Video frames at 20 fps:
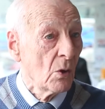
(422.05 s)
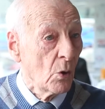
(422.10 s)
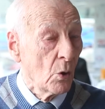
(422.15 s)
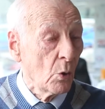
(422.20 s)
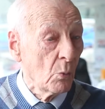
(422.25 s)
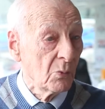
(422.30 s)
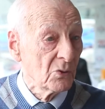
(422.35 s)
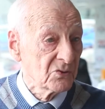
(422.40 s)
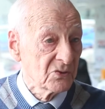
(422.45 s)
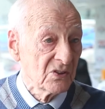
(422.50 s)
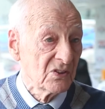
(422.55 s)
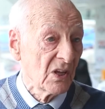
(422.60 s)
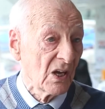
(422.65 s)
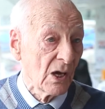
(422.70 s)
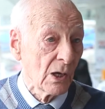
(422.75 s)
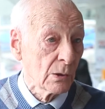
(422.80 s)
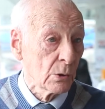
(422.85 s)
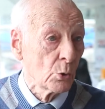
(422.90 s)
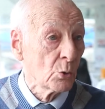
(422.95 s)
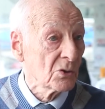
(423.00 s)
always in
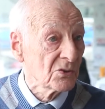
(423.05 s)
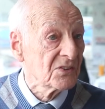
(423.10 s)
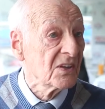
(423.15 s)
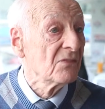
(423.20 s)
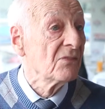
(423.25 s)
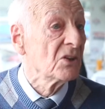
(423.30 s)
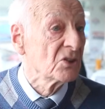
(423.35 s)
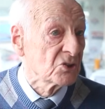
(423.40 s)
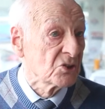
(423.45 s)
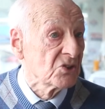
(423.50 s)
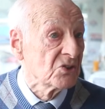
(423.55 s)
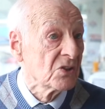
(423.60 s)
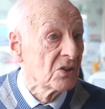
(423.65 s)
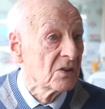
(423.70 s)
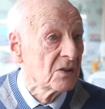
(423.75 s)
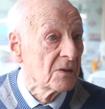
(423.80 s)
a lower division,